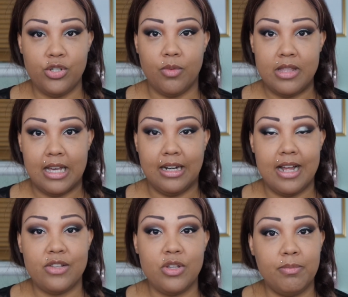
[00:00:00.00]
doing that
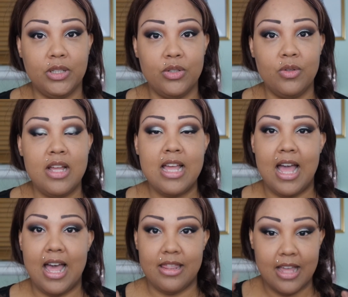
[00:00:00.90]
icy blue,
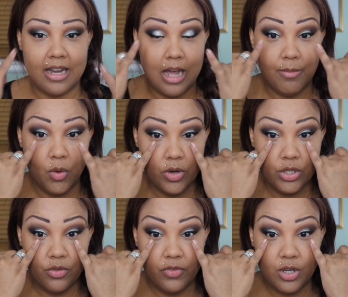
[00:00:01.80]
and then I'm going
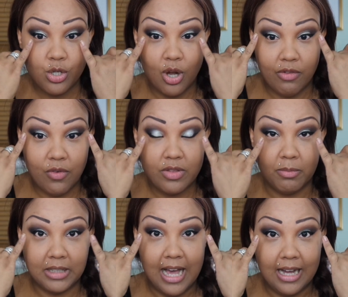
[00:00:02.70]
to finish off
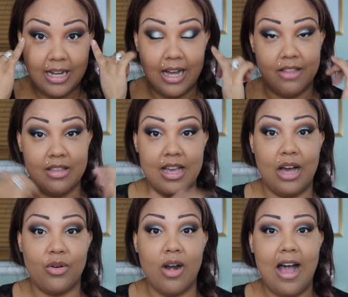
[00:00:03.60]
with black on the
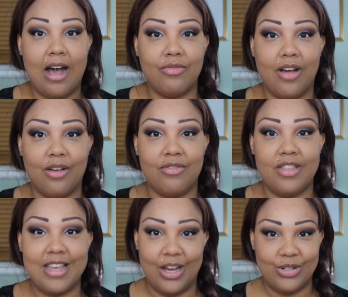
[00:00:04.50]
outer half of
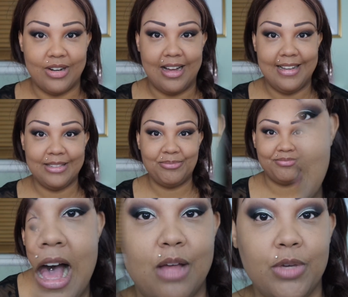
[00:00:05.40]
the under eye.
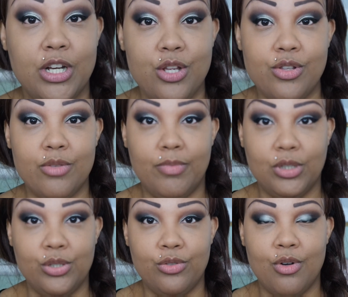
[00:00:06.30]
I'm going to use a
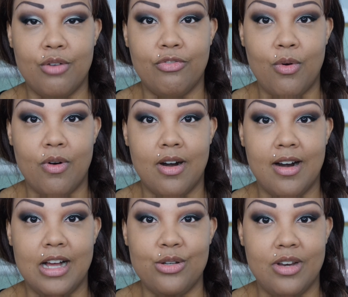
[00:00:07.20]
blue
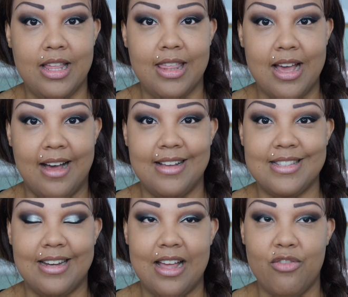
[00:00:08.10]
for underneath the
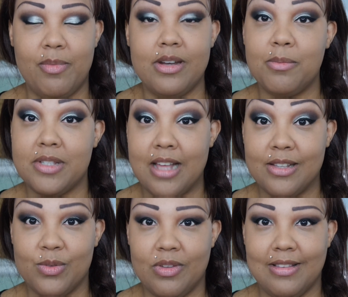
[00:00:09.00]
eyes that I have been
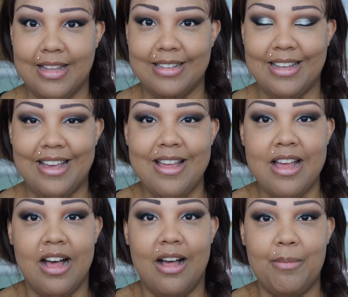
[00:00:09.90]
obsessed with lately.
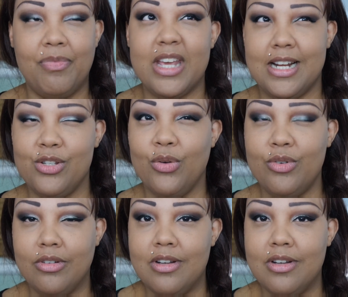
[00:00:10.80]
And I don't